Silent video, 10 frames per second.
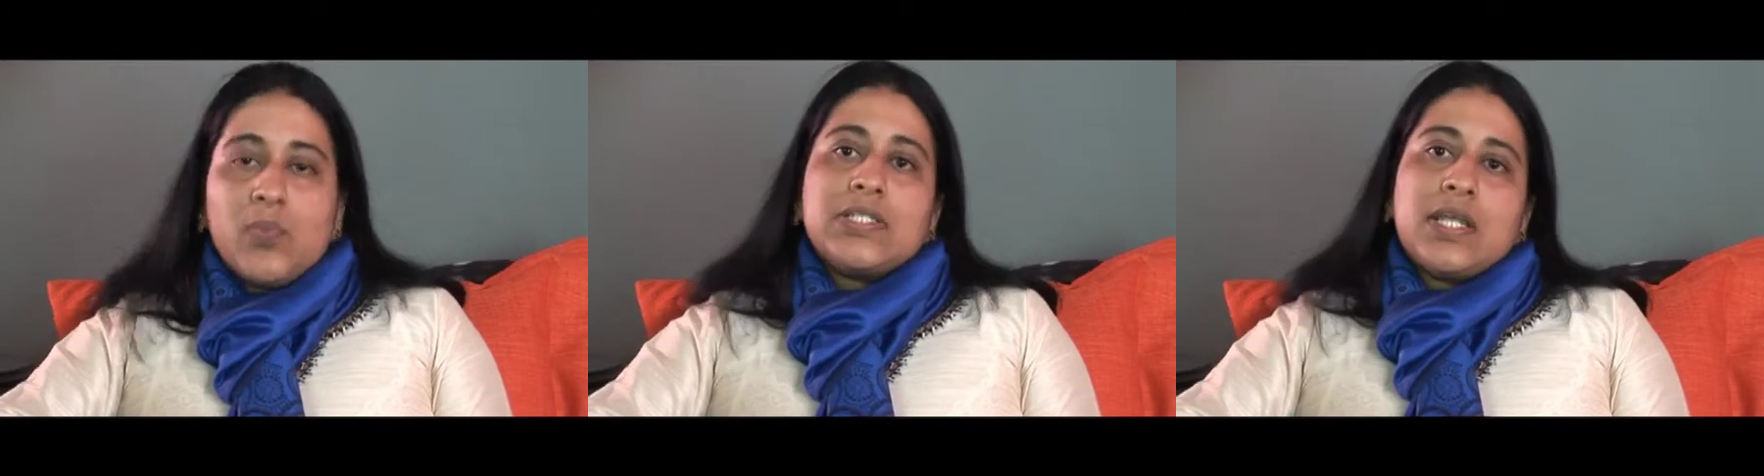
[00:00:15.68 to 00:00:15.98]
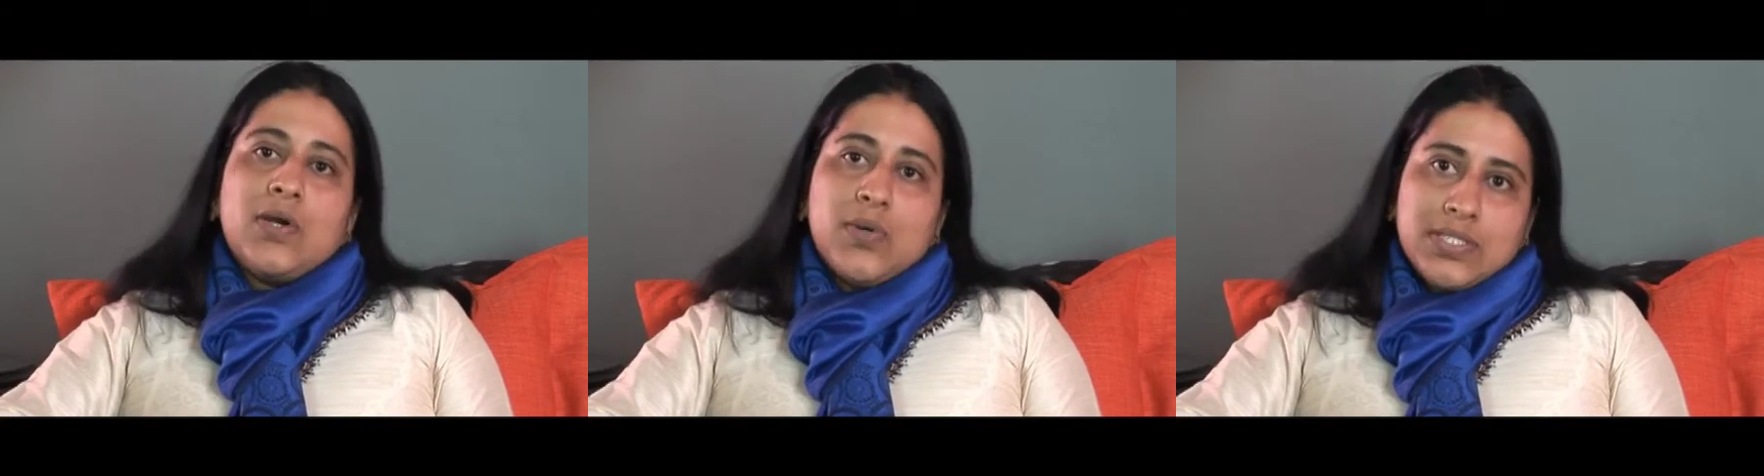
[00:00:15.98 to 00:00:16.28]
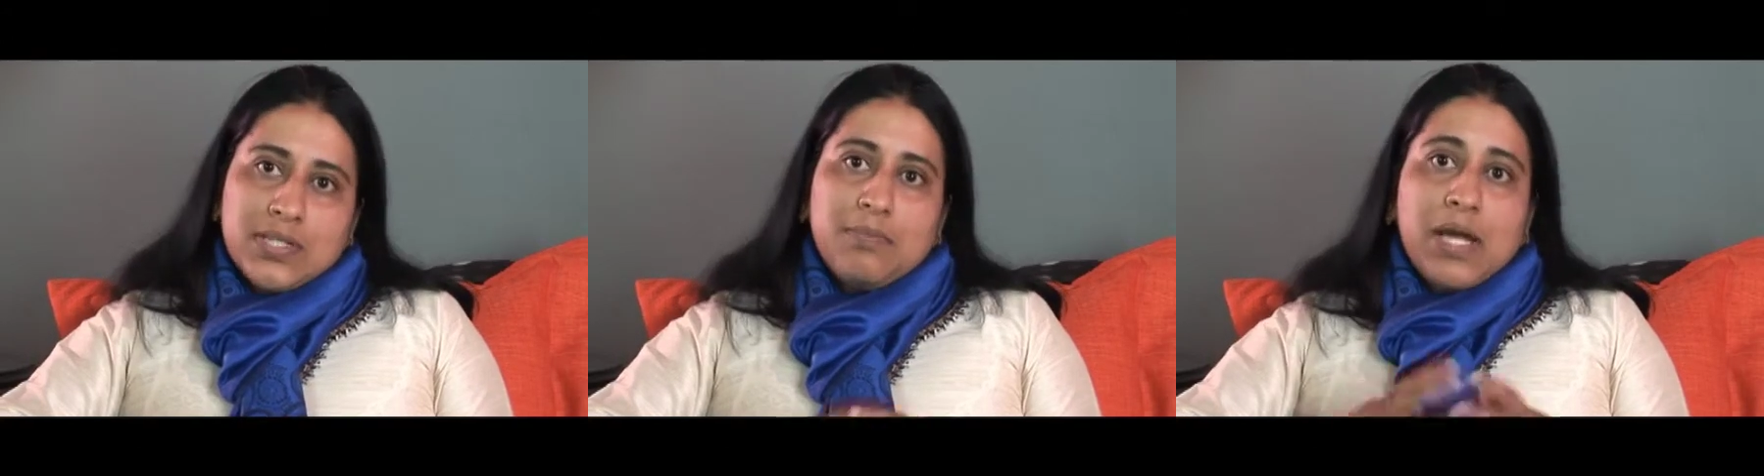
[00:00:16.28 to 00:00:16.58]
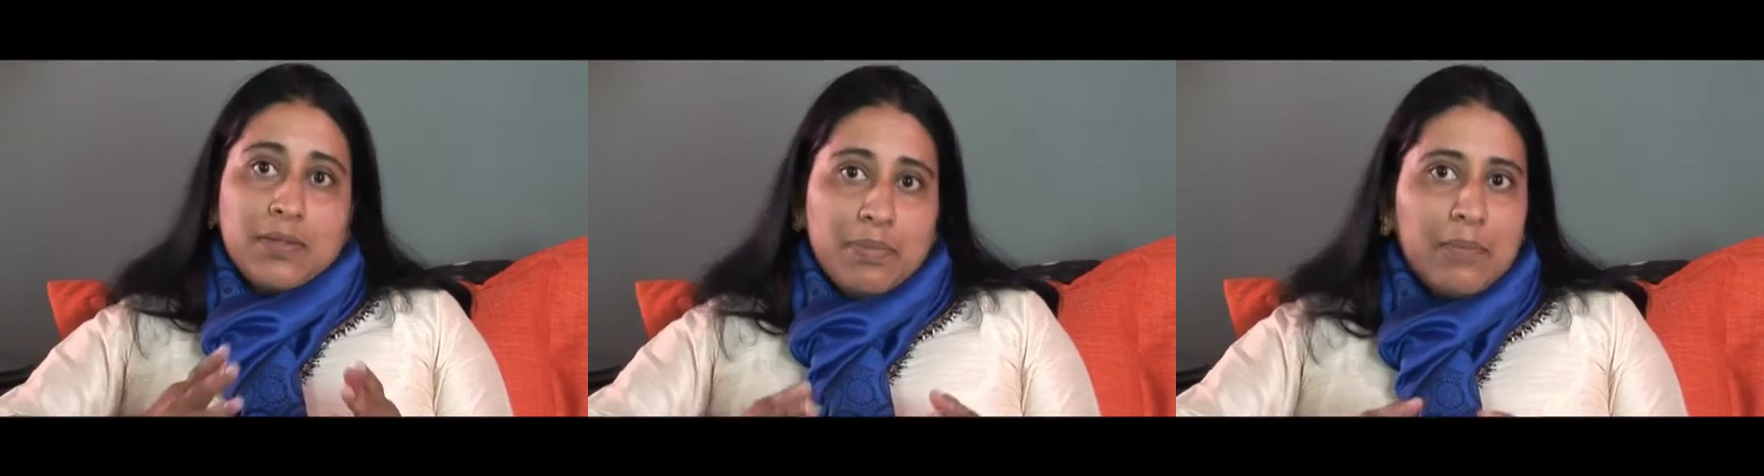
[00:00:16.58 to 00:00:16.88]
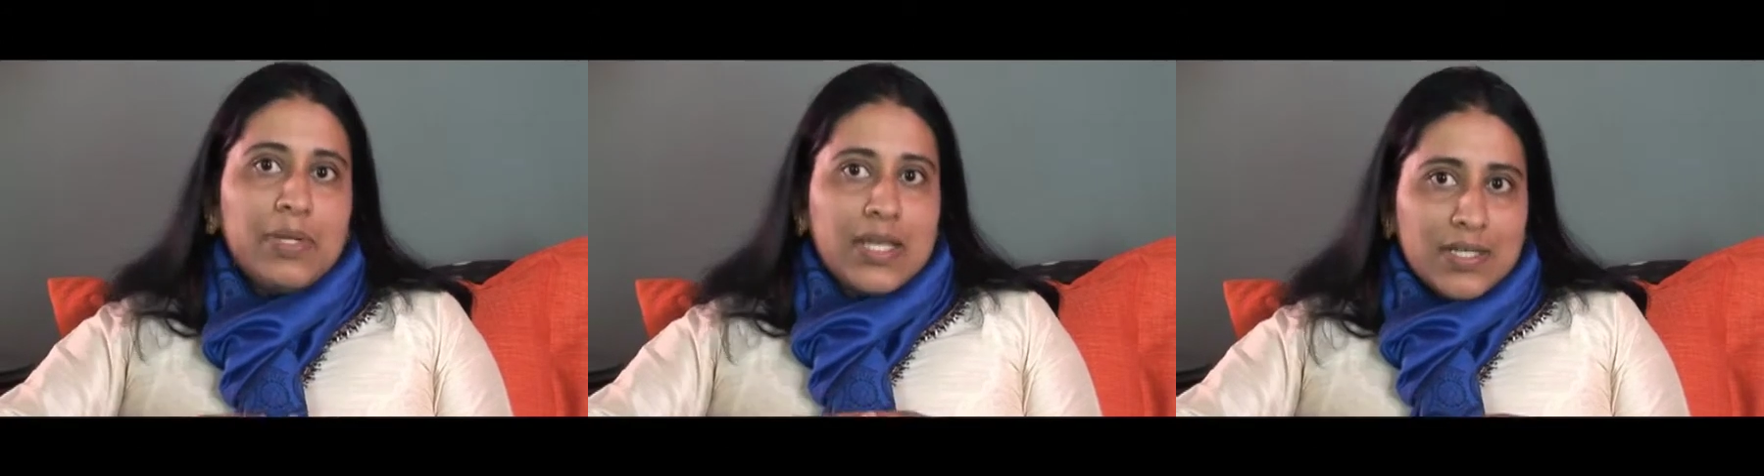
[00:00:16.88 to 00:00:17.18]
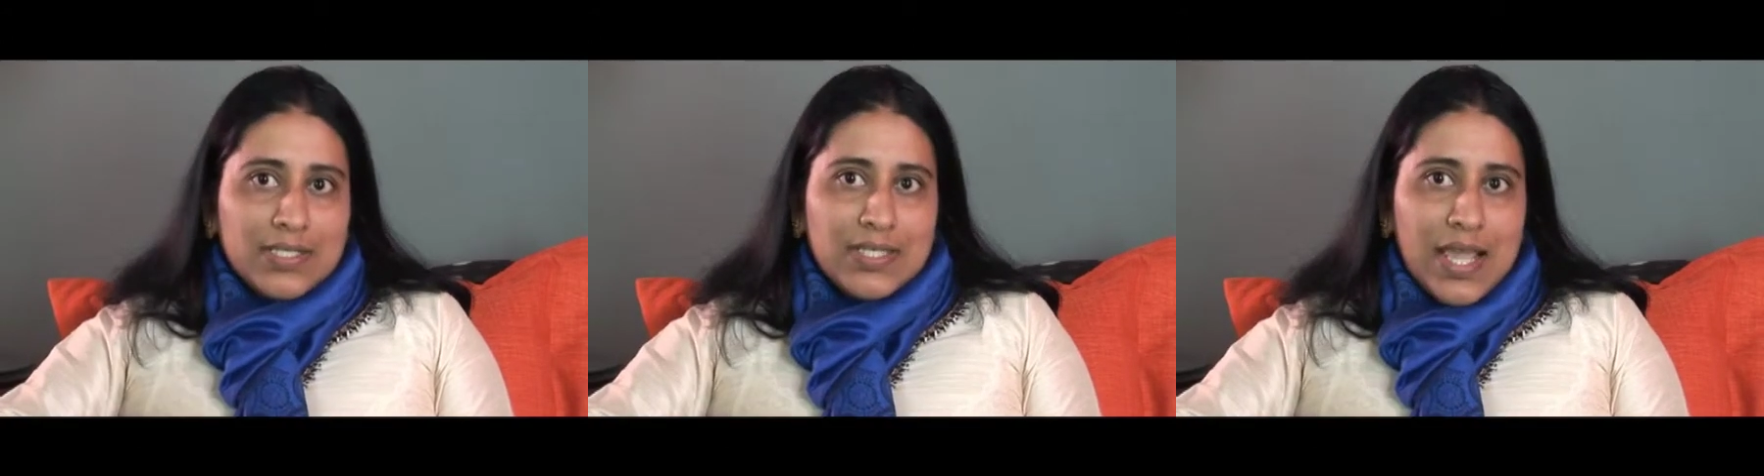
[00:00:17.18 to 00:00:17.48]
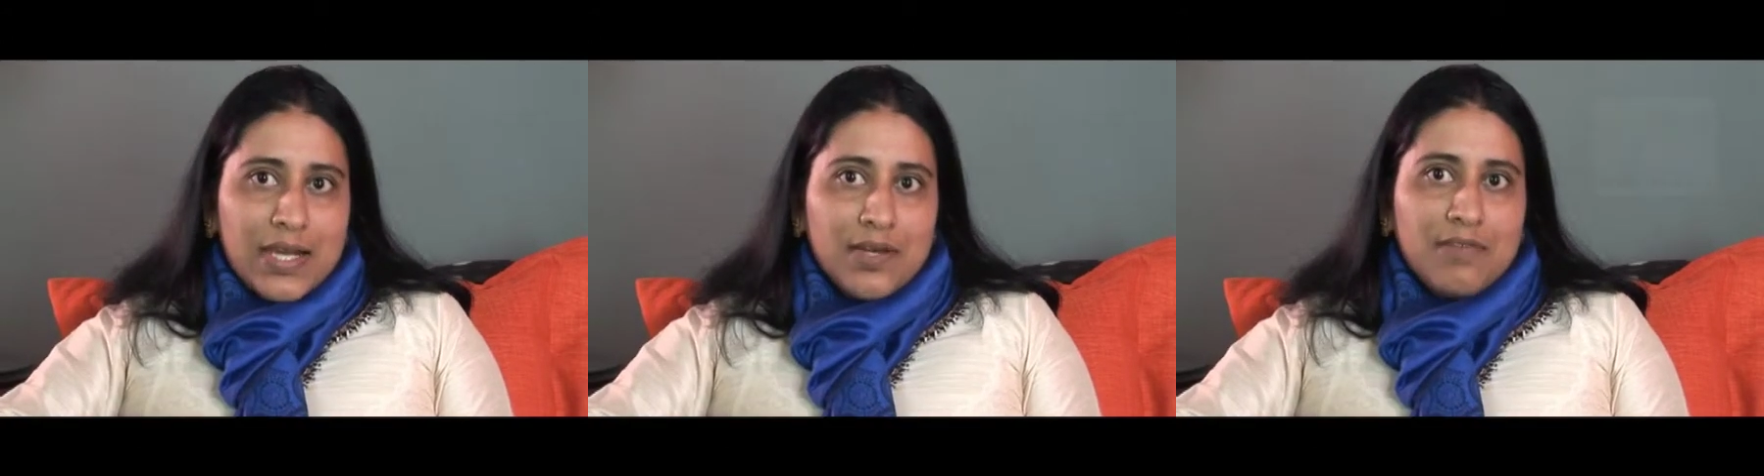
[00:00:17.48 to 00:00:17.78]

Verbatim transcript: which are hosted by the Public Understanding